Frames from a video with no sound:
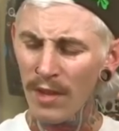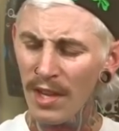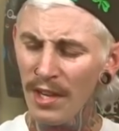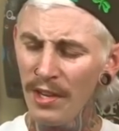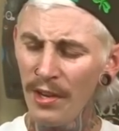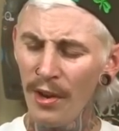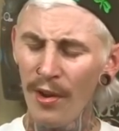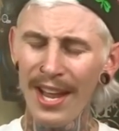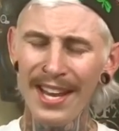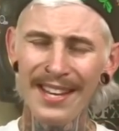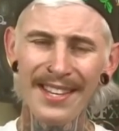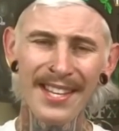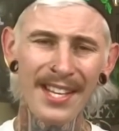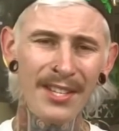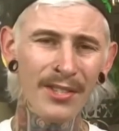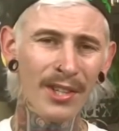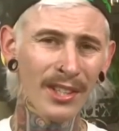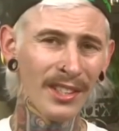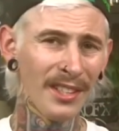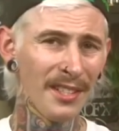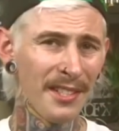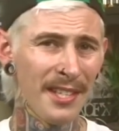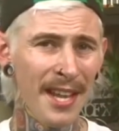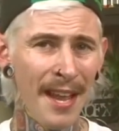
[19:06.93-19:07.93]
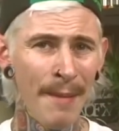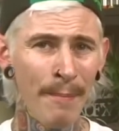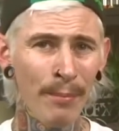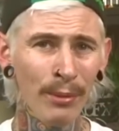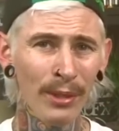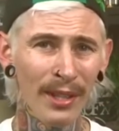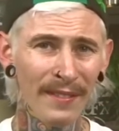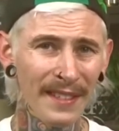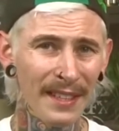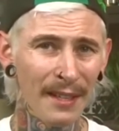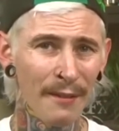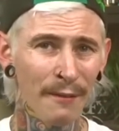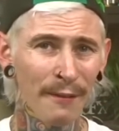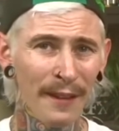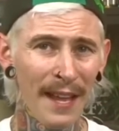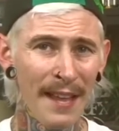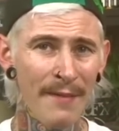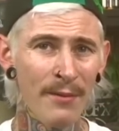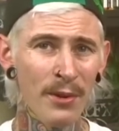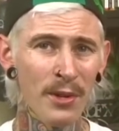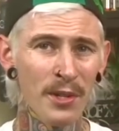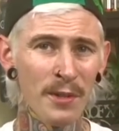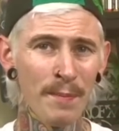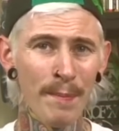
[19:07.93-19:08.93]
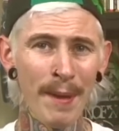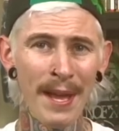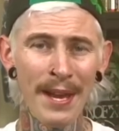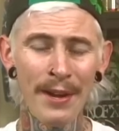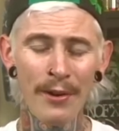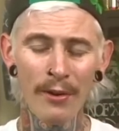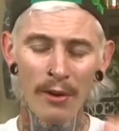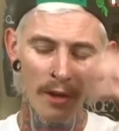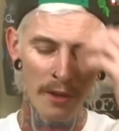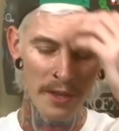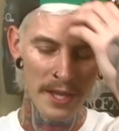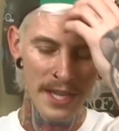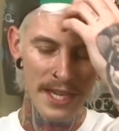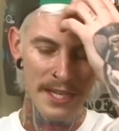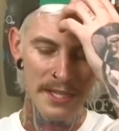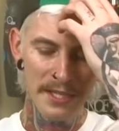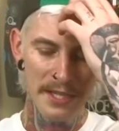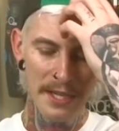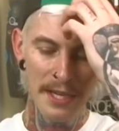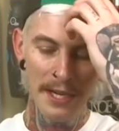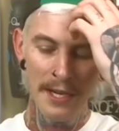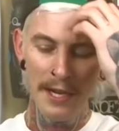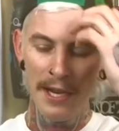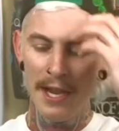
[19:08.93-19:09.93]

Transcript: You know, and things like the Temple, I think the flavor is better on this.